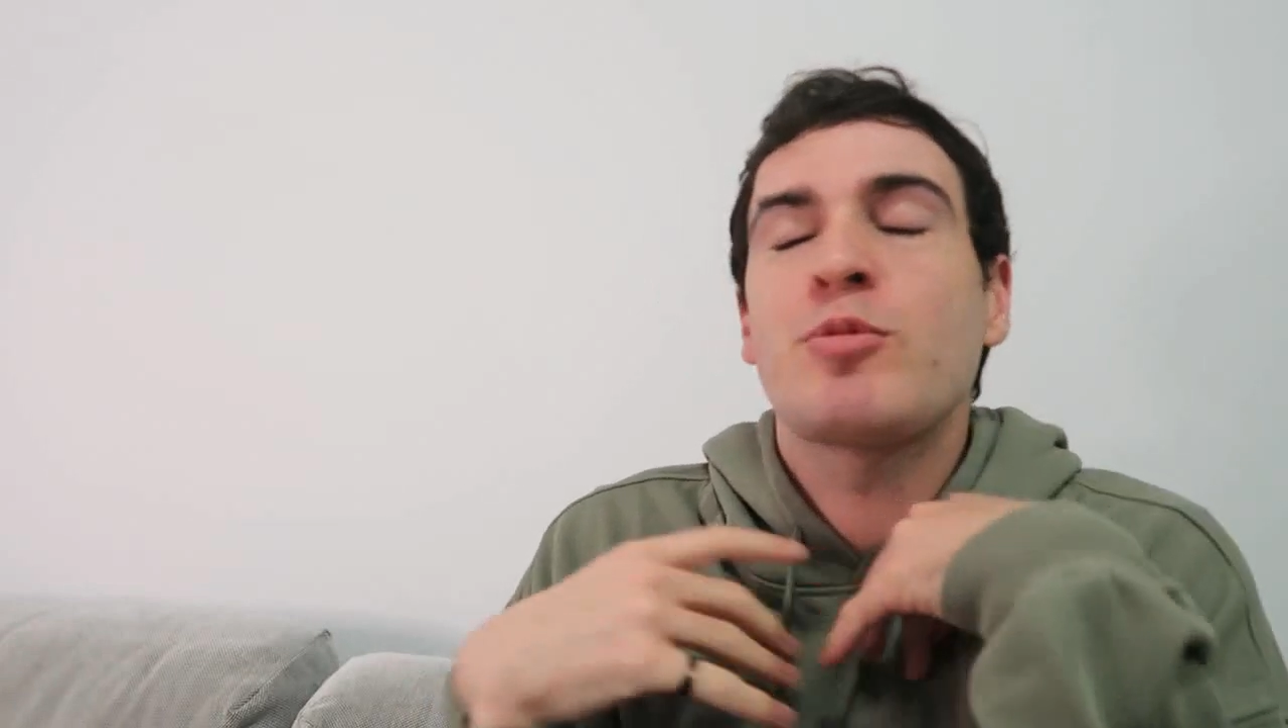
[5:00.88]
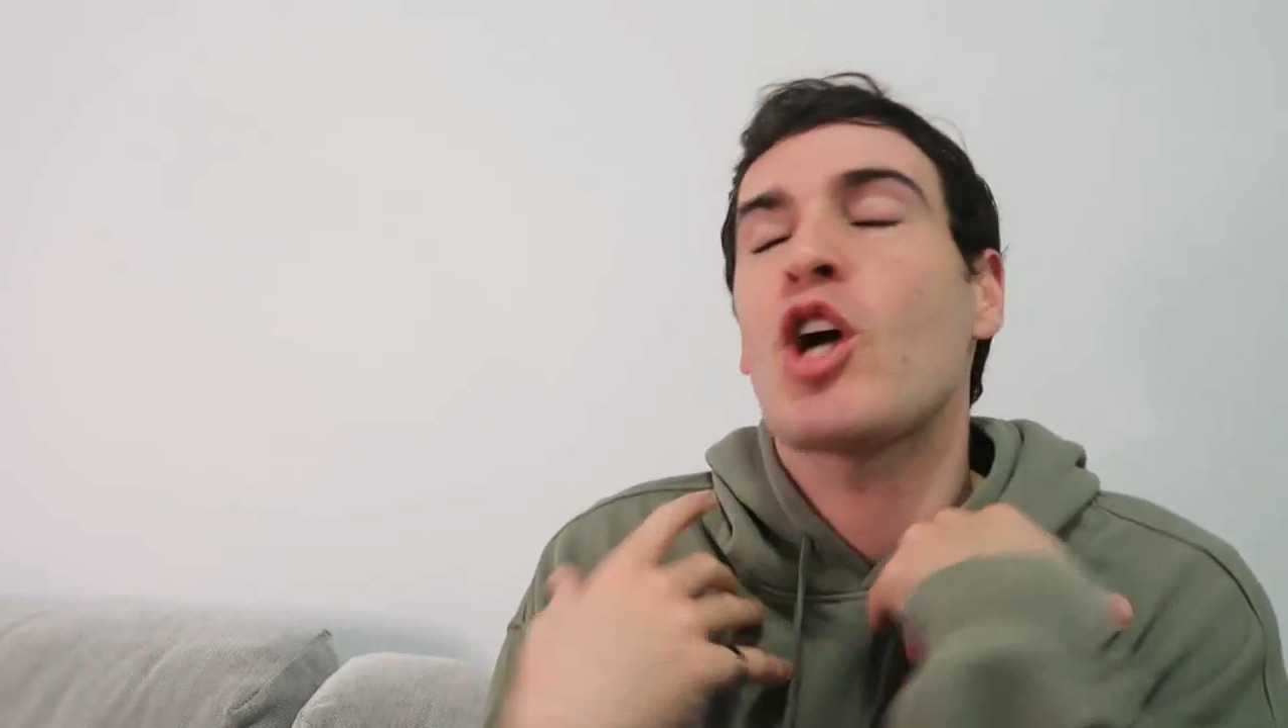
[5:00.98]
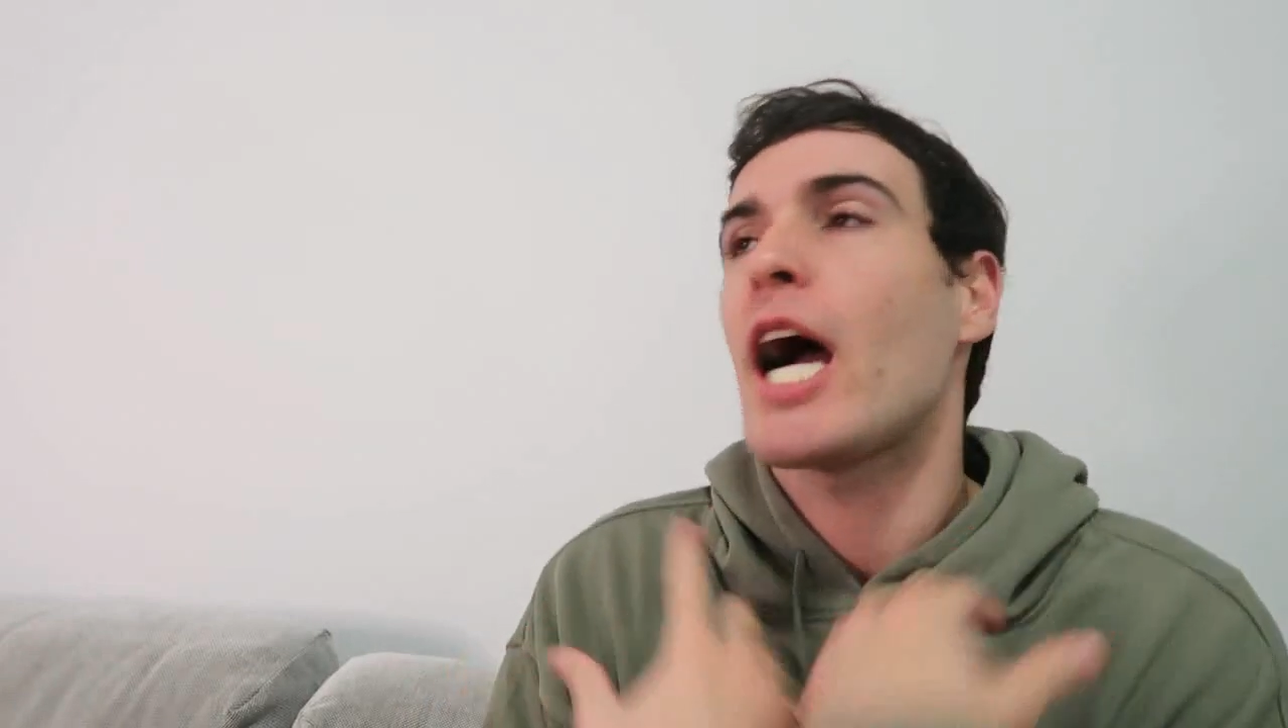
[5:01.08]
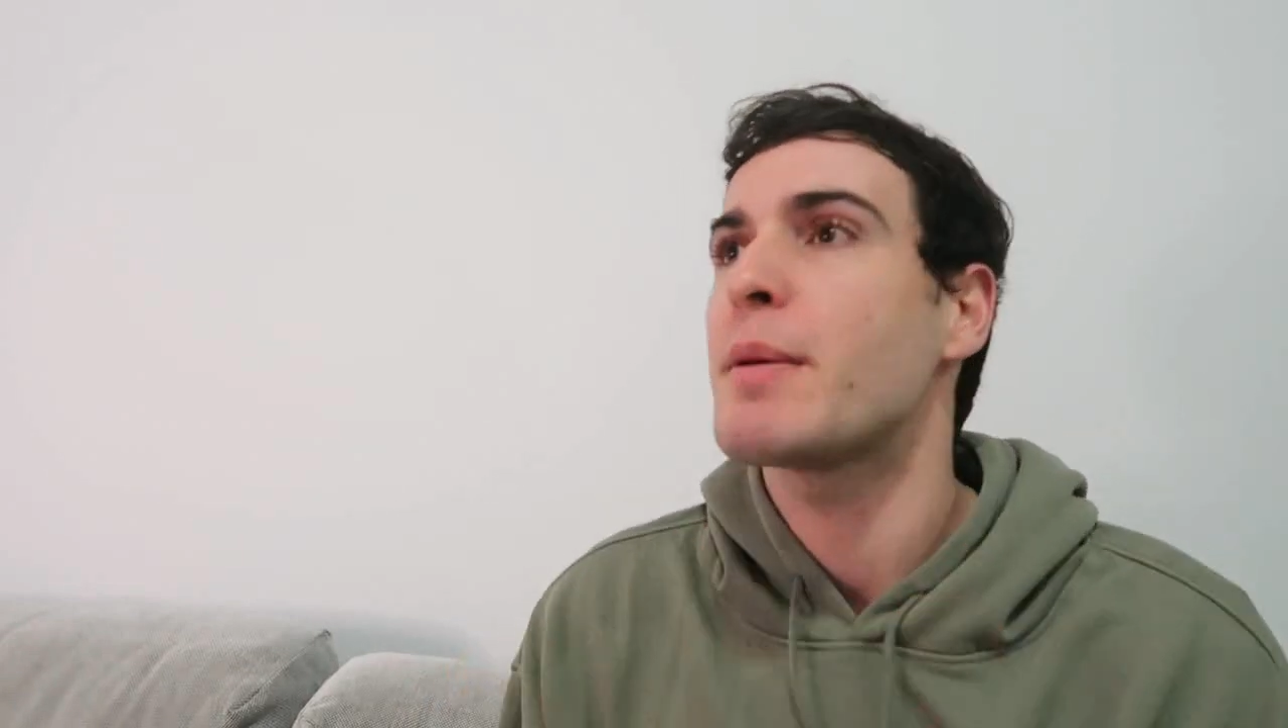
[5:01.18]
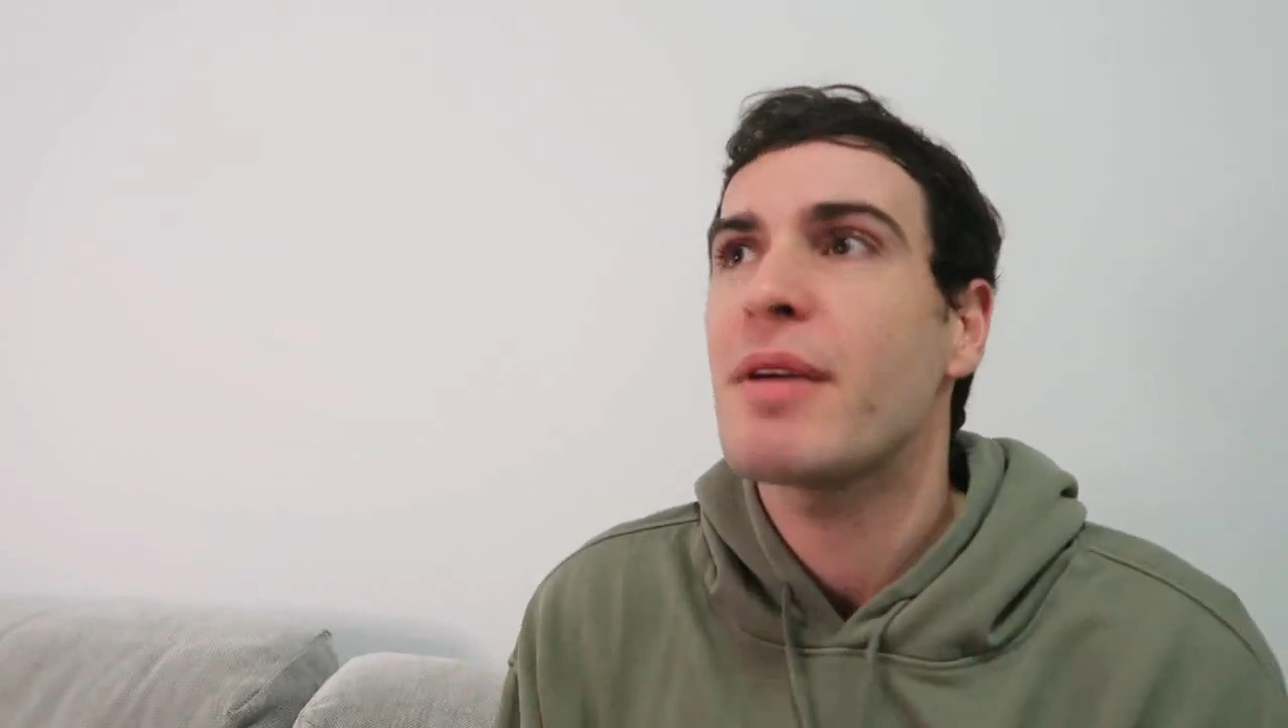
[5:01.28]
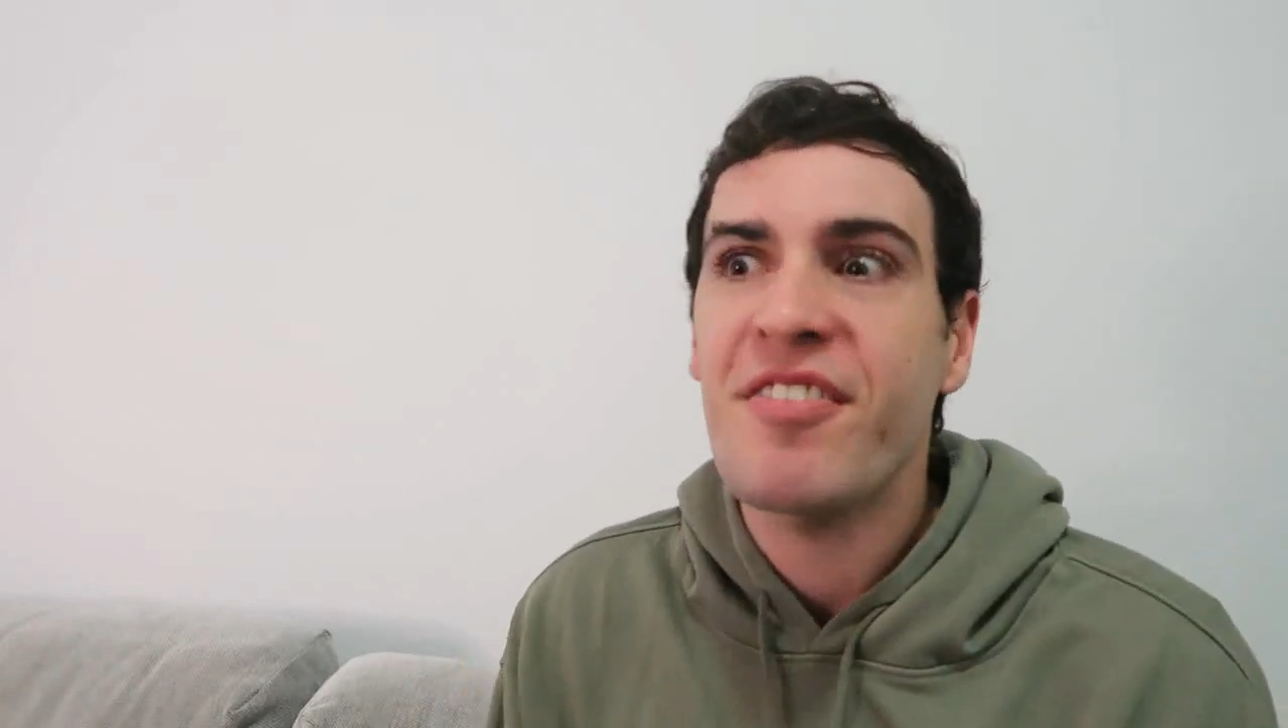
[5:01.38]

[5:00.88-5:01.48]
trying to